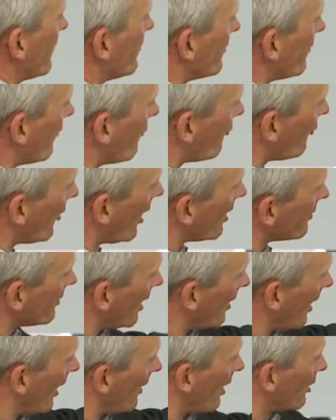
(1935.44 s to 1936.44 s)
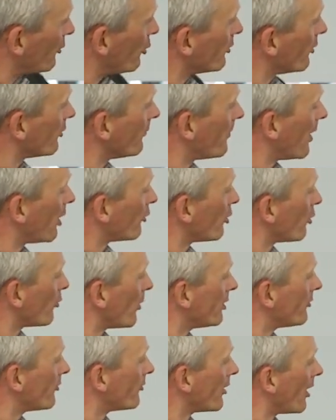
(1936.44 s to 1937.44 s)
and the fact, I, I, took this picture on
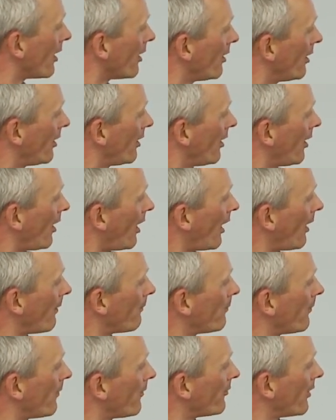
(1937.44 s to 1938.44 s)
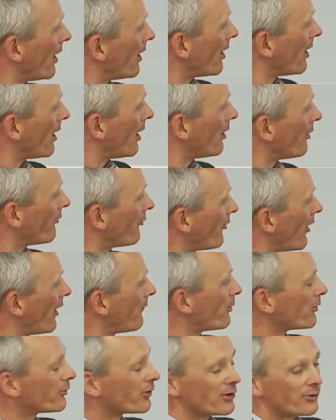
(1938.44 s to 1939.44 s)
Wednesday, um, that I get a
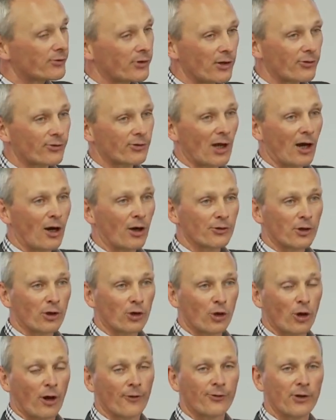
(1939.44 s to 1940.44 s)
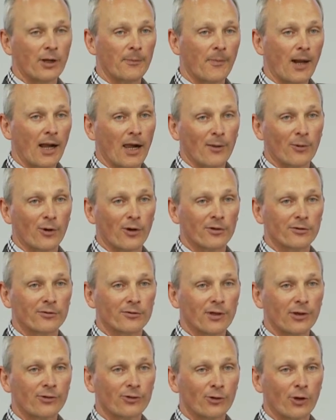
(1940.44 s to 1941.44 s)
5% discount and a coffee in Melbourne,
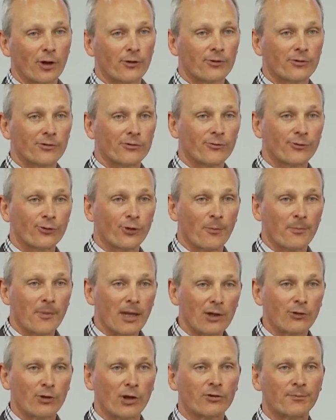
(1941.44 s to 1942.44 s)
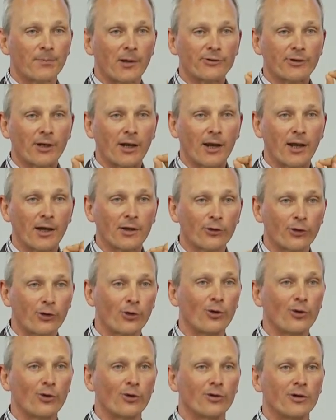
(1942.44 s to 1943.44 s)
it's not for me to express that I like
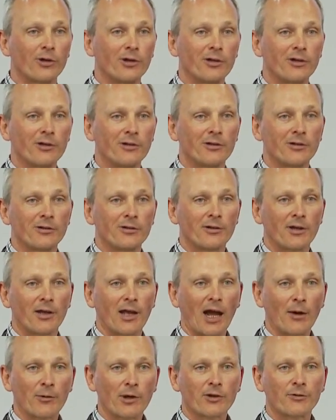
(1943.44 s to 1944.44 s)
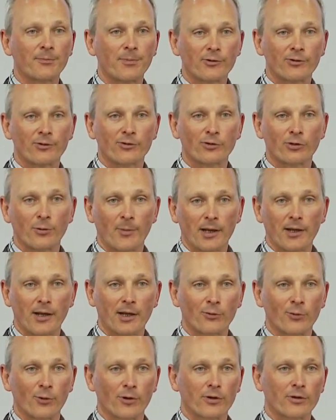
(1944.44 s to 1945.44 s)
you. I want to express this to my
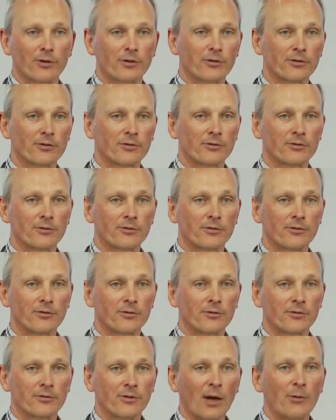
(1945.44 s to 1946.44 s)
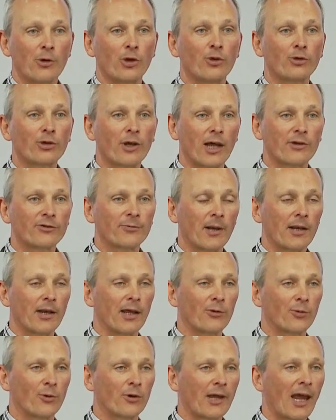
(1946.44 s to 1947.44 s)
network. I want to utilize my
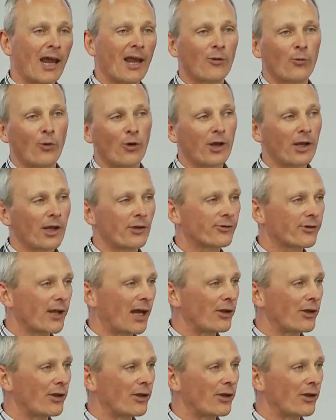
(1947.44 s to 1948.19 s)
network. Hey, Woolies,